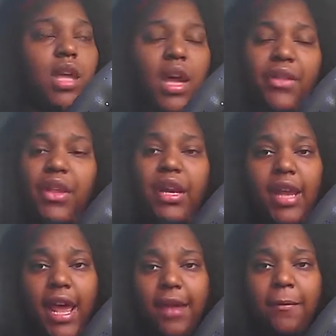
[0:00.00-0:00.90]
other
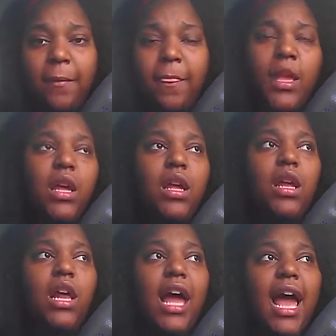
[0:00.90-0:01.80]
than that,
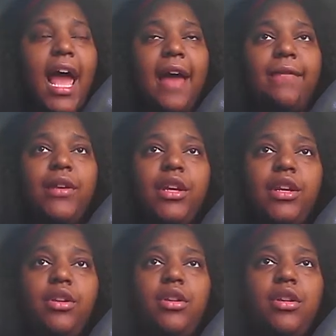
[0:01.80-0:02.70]
I have
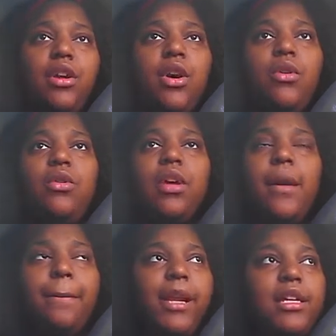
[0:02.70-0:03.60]
no
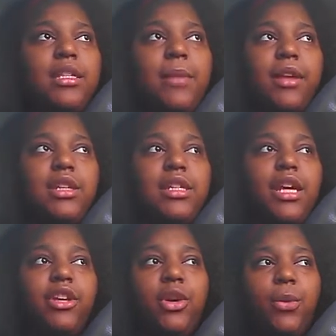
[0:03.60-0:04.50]
complaints about this
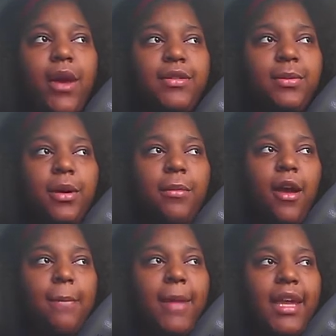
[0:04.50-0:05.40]
hair. The wefts were
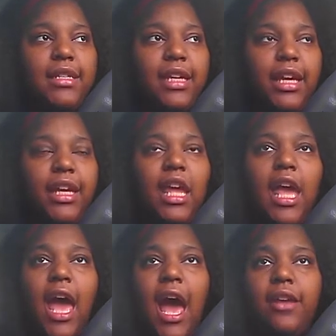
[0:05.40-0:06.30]
amazing.
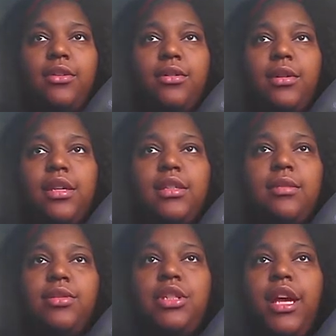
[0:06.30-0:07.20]
I do get
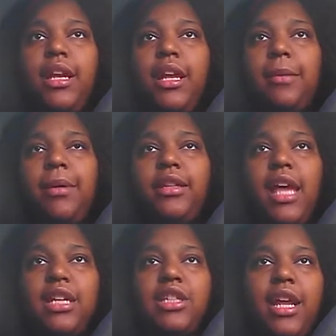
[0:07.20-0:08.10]
some shedding, but
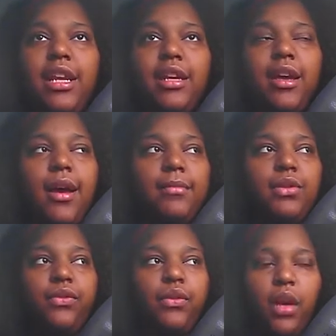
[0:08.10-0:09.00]
that shedding
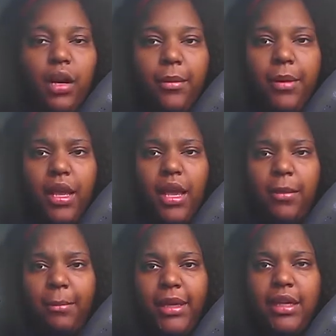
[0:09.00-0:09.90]
comes from
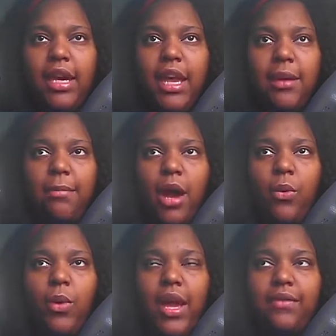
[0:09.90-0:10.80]
me cutting my
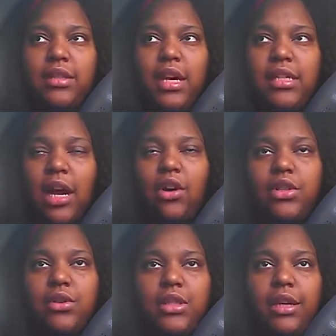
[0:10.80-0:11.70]
wefts, because I
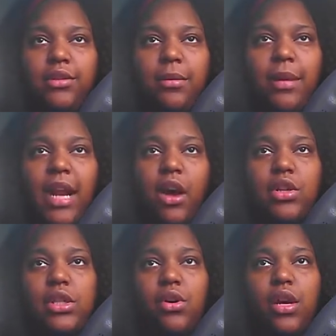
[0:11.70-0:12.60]
also sealed them, but I
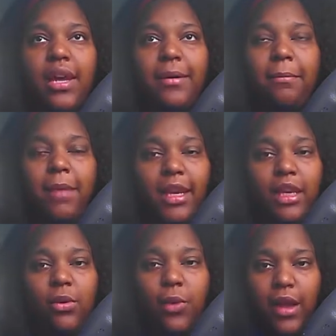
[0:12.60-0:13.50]
also cut
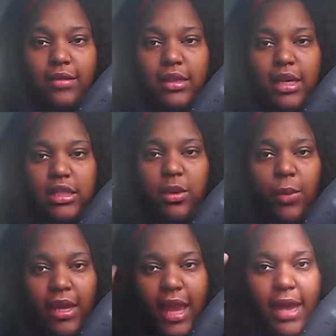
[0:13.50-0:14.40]
many wefts, because the
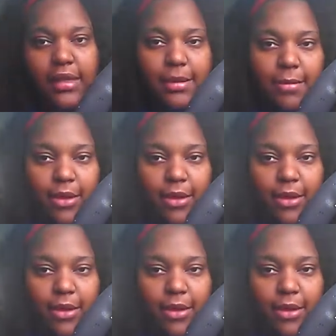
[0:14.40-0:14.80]
way that I did my